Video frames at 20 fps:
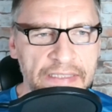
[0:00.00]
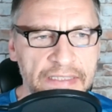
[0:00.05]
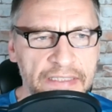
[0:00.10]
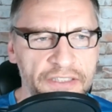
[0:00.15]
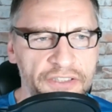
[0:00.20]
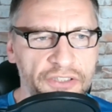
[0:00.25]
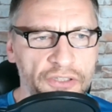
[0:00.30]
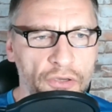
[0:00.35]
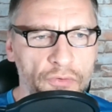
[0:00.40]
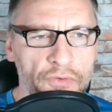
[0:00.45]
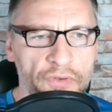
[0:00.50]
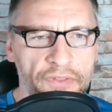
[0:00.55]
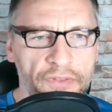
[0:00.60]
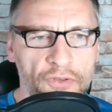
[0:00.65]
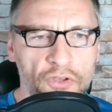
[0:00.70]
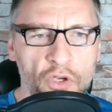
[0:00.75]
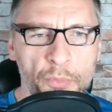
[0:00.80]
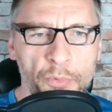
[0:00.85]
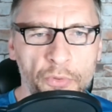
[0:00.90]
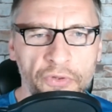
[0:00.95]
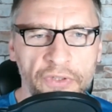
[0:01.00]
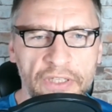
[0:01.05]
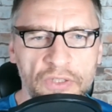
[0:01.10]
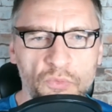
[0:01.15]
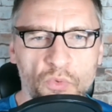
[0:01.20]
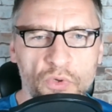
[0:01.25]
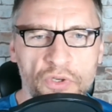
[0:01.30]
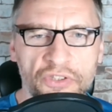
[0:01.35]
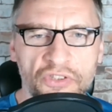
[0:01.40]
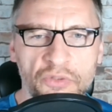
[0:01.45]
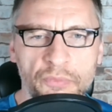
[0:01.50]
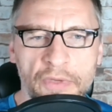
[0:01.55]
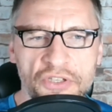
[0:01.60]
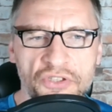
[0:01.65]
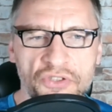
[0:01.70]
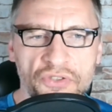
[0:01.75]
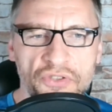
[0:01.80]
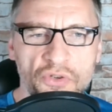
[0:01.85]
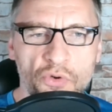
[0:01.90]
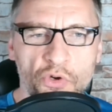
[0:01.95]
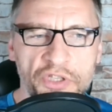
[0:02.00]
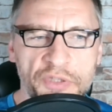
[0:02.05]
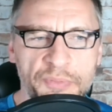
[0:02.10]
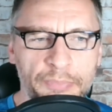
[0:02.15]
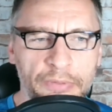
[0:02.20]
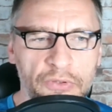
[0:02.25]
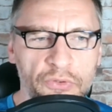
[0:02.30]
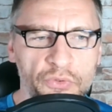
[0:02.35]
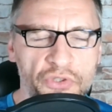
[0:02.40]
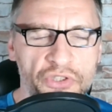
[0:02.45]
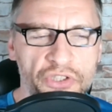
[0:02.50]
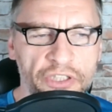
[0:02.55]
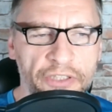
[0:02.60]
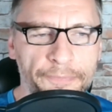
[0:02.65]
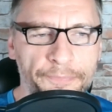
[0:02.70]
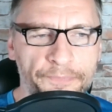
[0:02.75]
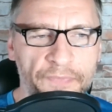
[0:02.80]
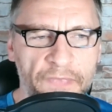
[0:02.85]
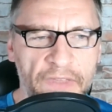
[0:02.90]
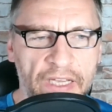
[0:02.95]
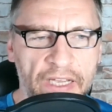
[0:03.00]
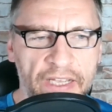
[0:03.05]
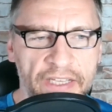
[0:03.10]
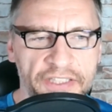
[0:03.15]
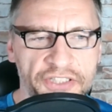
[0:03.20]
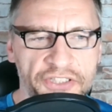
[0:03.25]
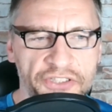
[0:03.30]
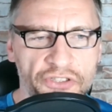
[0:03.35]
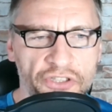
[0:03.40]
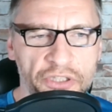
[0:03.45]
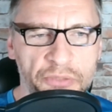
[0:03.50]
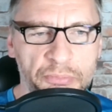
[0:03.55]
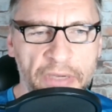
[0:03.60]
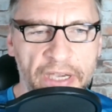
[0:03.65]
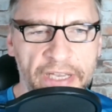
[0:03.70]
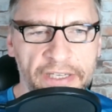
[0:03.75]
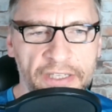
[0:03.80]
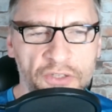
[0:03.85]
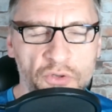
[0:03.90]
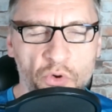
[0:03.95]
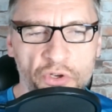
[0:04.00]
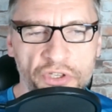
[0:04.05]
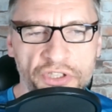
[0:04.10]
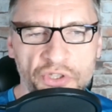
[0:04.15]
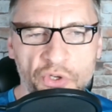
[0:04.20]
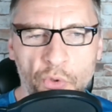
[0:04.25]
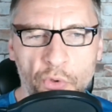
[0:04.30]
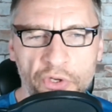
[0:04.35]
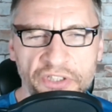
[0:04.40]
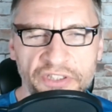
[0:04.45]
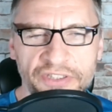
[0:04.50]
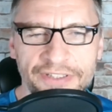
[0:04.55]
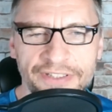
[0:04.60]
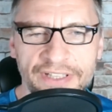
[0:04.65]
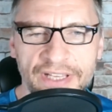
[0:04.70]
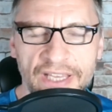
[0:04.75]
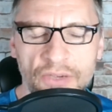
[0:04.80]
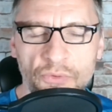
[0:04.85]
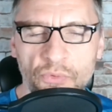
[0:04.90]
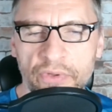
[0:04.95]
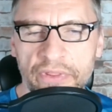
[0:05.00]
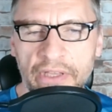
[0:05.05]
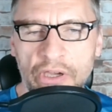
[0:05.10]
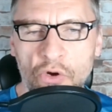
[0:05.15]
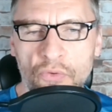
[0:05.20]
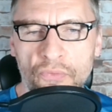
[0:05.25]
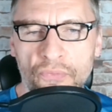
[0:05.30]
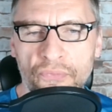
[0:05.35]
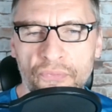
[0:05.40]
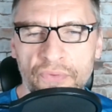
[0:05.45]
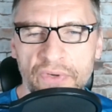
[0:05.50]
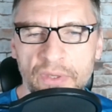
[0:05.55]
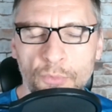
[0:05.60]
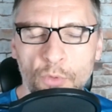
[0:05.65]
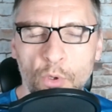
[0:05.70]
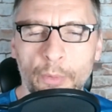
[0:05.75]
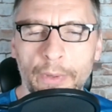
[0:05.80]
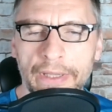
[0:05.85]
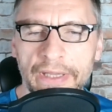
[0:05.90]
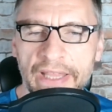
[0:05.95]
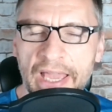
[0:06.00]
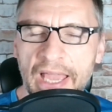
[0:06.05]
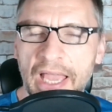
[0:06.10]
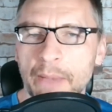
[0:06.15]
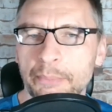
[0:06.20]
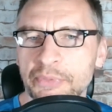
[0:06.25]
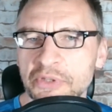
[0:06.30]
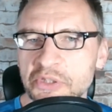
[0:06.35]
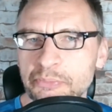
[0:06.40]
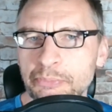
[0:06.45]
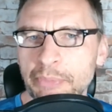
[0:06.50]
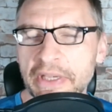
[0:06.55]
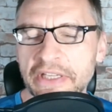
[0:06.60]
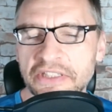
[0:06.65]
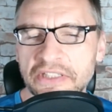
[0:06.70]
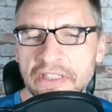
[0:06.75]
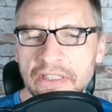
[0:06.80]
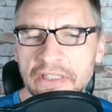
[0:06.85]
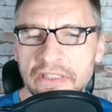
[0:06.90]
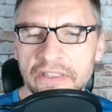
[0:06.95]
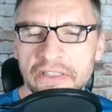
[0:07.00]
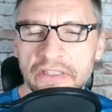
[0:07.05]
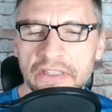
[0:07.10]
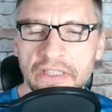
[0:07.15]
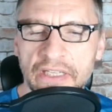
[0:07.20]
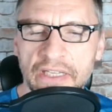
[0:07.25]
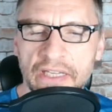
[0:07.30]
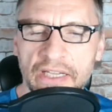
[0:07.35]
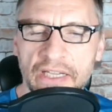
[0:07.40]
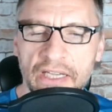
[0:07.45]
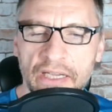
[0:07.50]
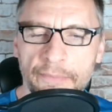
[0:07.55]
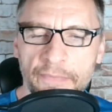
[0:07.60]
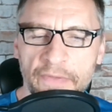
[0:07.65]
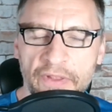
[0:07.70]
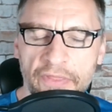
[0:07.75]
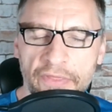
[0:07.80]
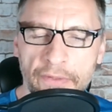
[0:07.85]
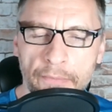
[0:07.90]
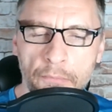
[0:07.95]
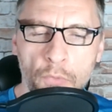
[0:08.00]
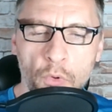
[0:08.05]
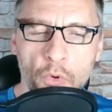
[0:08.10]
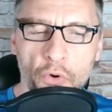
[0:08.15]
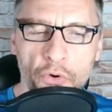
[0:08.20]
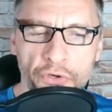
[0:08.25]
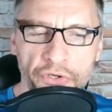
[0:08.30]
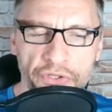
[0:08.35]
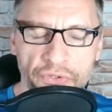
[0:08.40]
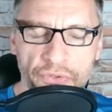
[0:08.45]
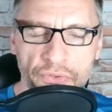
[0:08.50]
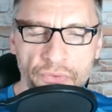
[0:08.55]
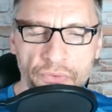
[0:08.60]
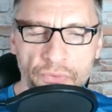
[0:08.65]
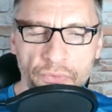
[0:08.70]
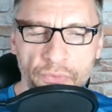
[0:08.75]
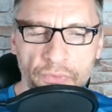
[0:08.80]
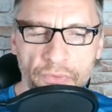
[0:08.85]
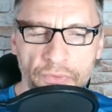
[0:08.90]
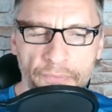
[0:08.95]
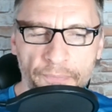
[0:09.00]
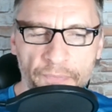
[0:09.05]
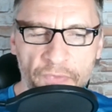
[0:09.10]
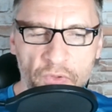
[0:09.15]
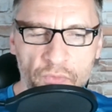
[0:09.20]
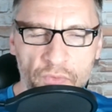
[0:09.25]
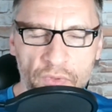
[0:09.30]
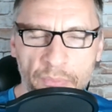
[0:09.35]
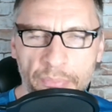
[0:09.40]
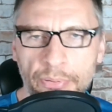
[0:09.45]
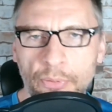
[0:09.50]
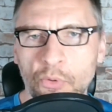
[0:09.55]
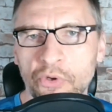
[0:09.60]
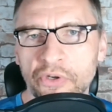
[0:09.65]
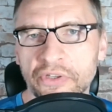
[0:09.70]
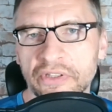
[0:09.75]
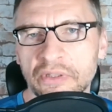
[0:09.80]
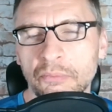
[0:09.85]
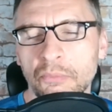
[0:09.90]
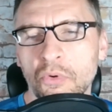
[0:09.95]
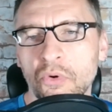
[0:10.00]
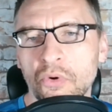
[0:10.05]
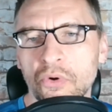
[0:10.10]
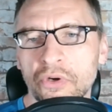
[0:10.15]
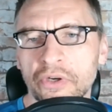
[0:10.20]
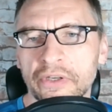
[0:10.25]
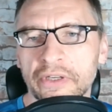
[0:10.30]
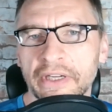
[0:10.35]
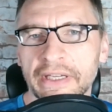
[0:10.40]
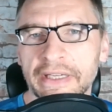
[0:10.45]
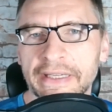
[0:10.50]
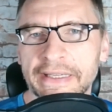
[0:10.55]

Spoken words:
So the global network to measure noise pollution. Start mining noise coins today with our free mobile app. It's basically the more you report, the more